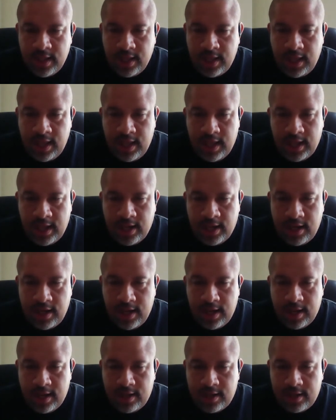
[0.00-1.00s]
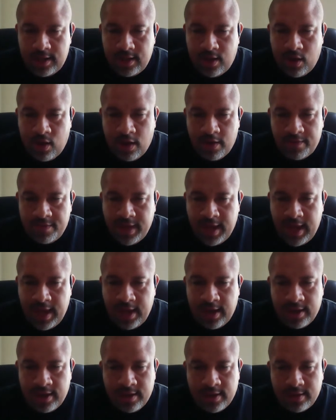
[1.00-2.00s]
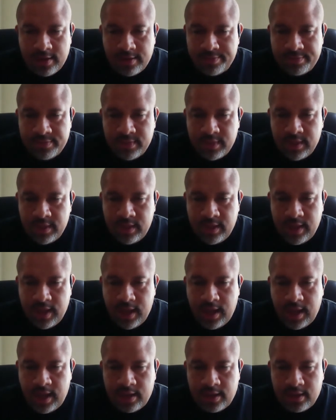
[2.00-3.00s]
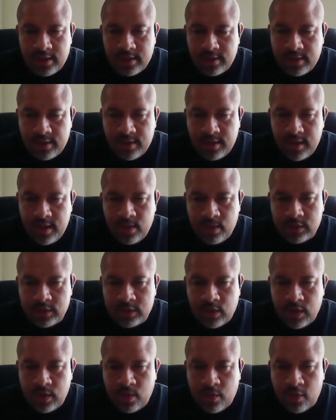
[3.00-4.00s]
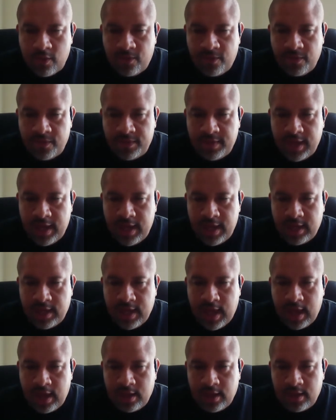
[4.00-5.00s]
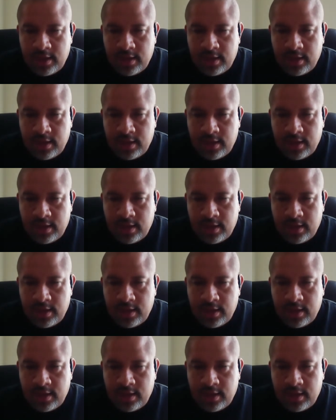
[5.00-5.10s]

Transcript: and all of that, yeah, it was only worth 58K.